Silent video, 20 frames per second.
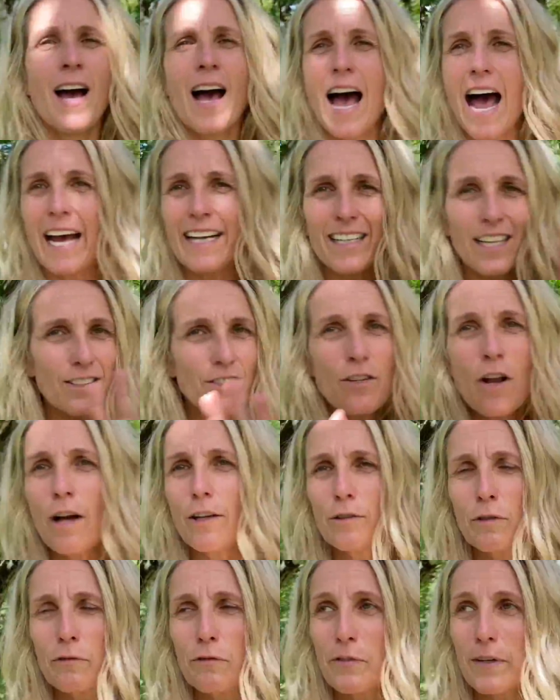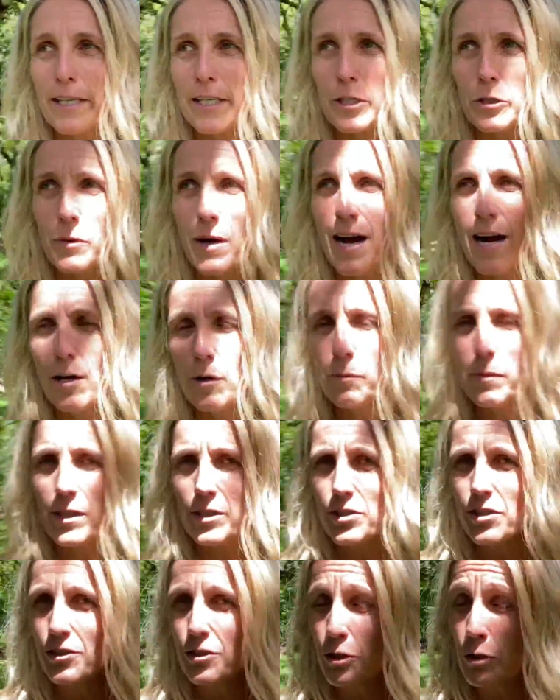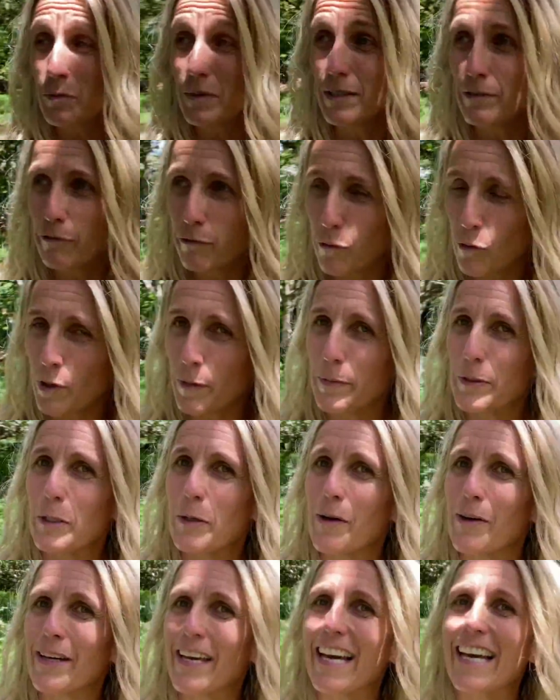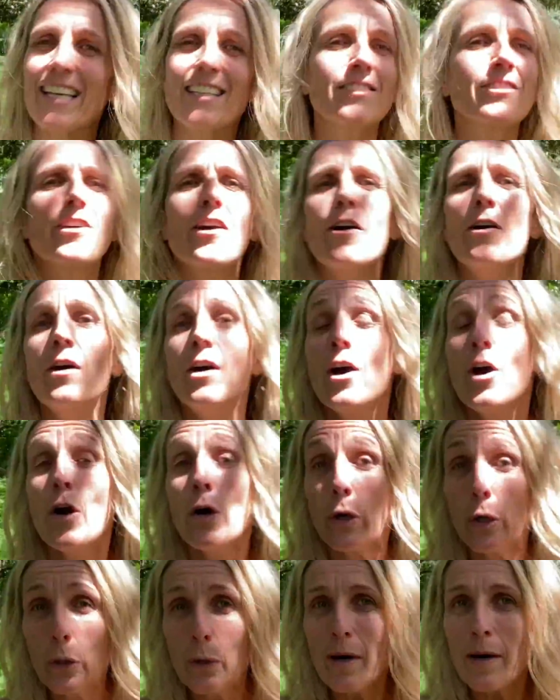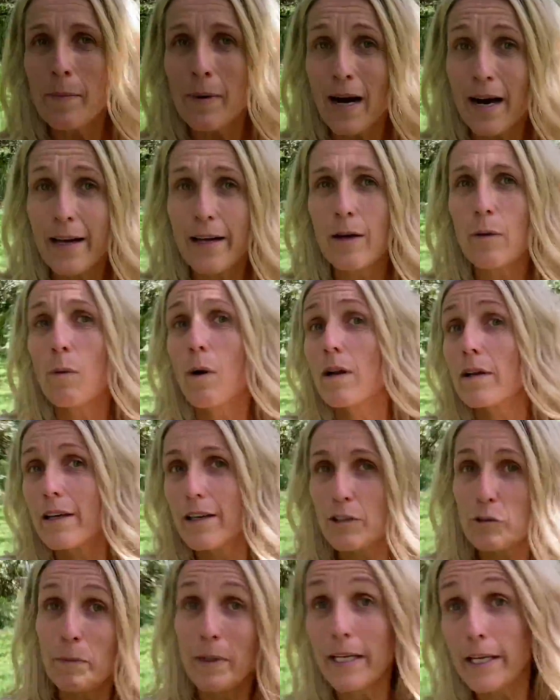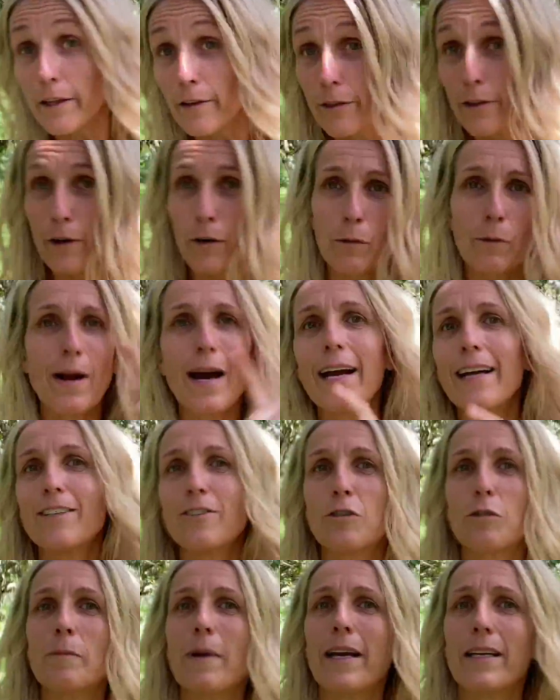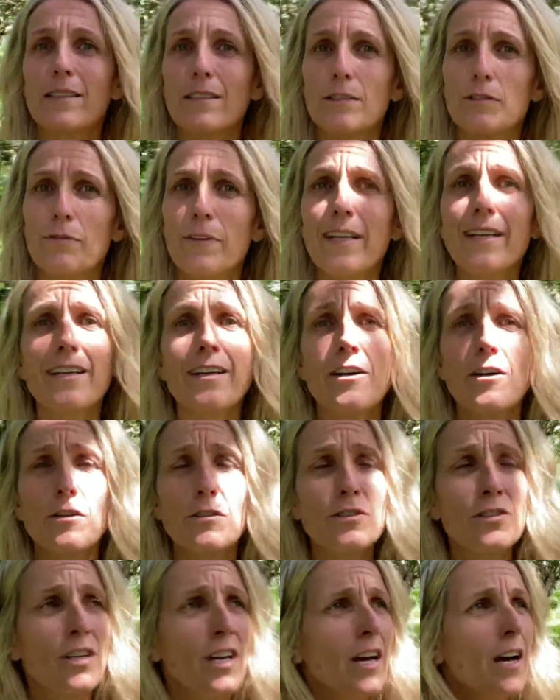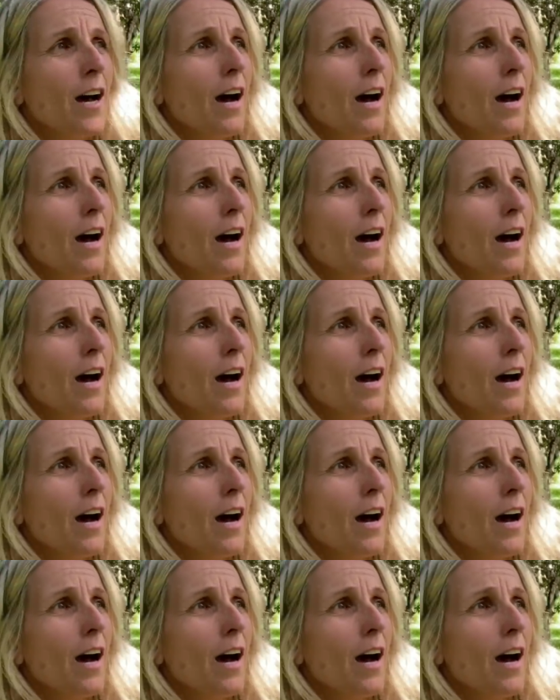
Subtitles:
And that's not to freak you out, but just to inform you. Okay, so who am I and what gives me the right to make these videos?